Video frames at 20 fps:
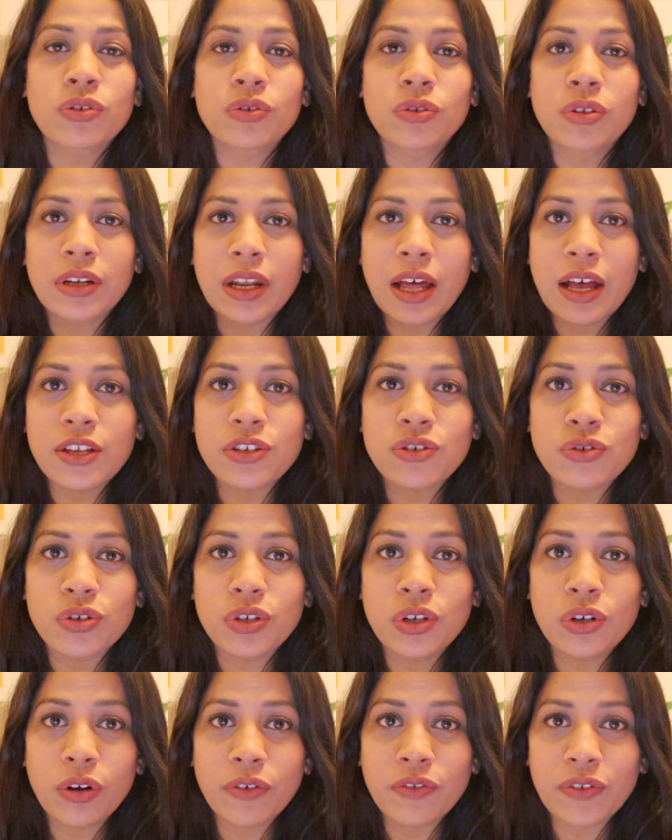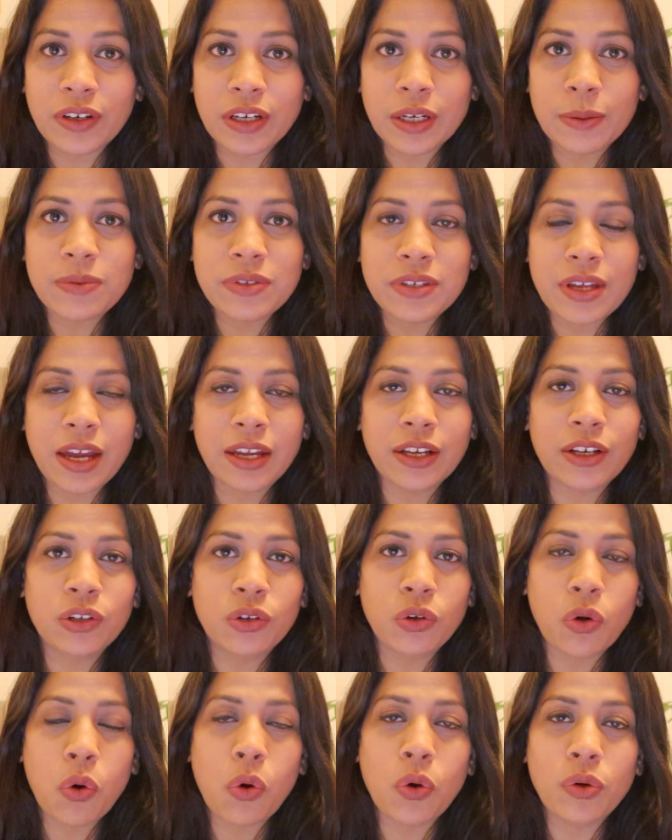So the last 2 years of eclipse
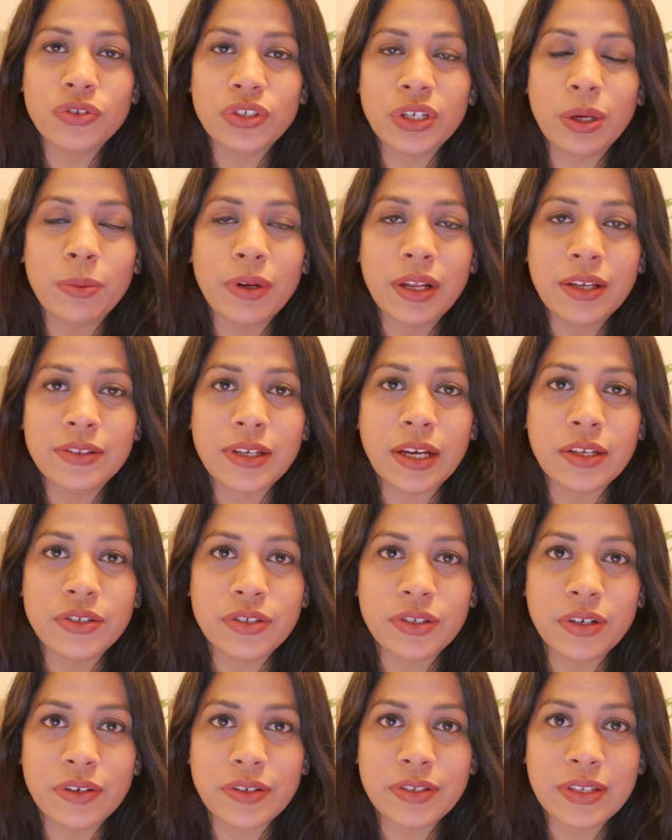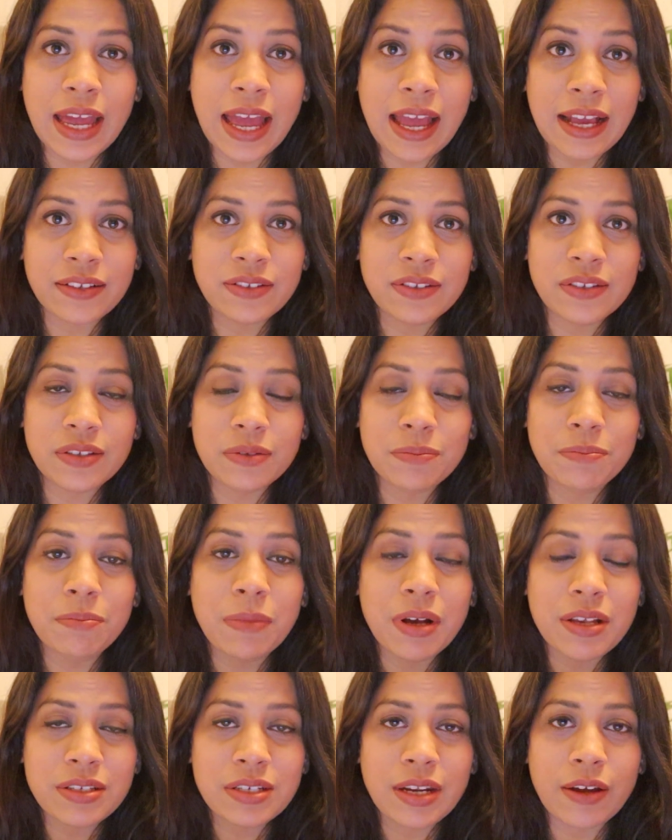cycle on Gemini Sagittarius axis
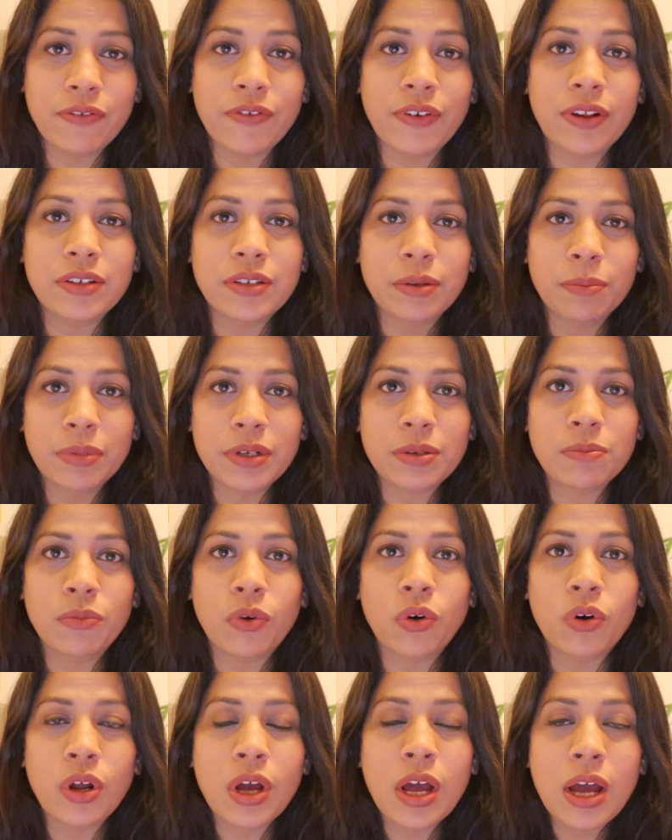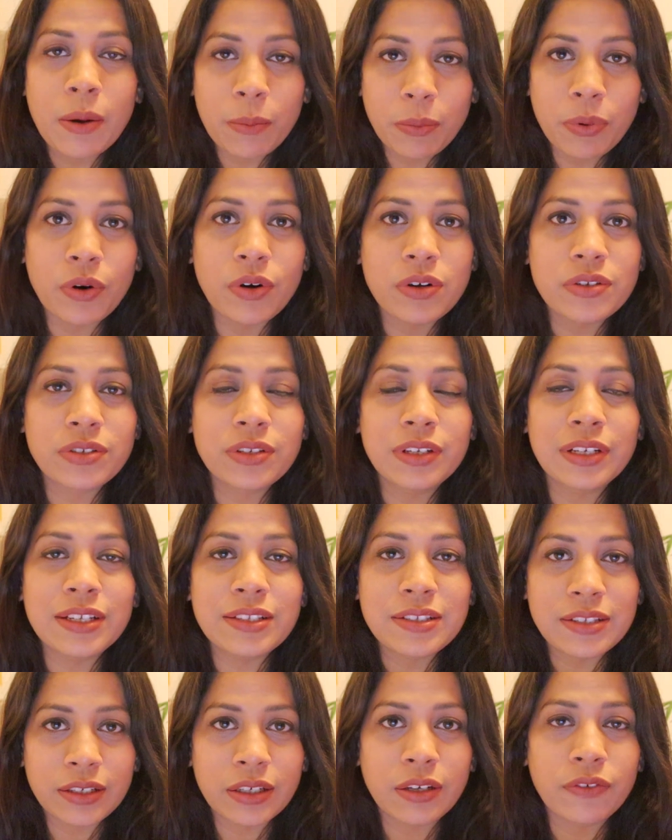must have felt a bit more personally
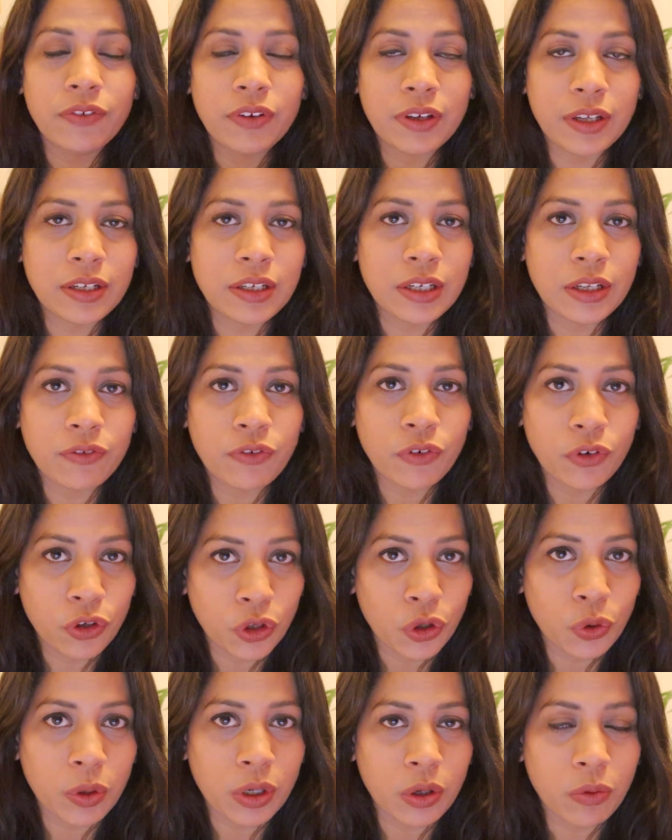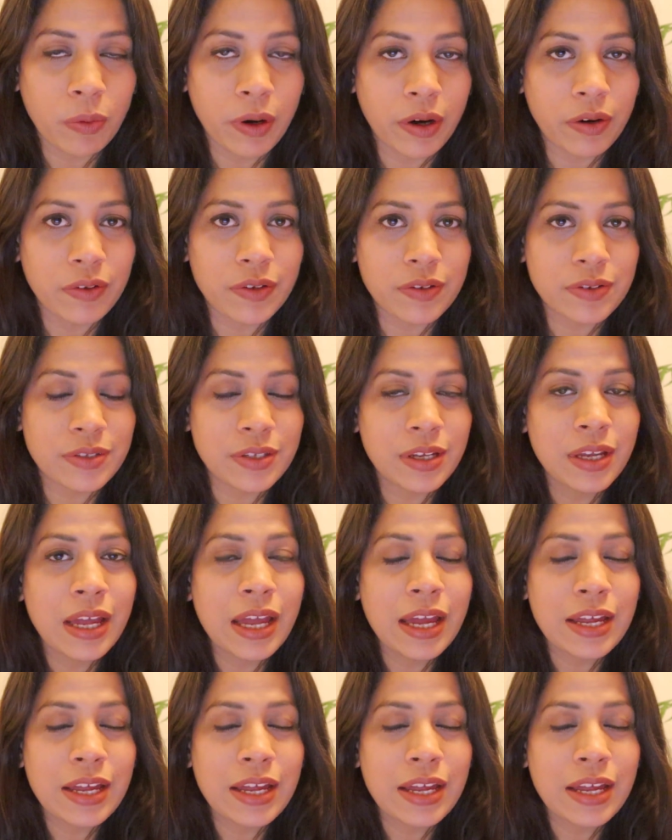significantly for you, Aquarius.